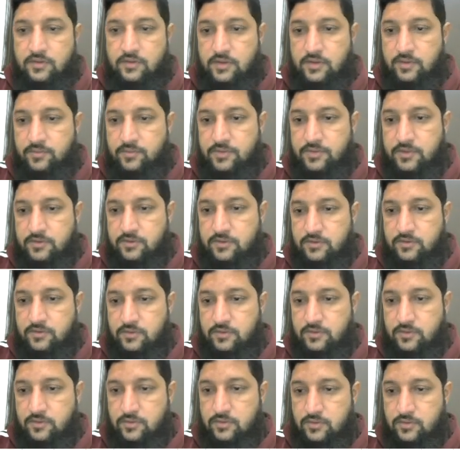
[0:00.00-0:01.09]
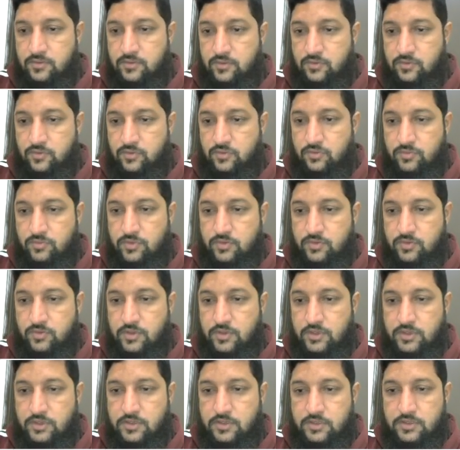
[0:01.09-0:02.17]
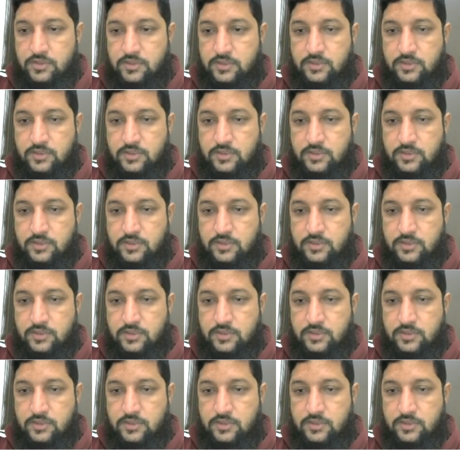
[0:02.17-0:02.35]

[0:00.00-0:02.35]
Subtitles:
let me just zoom it in this.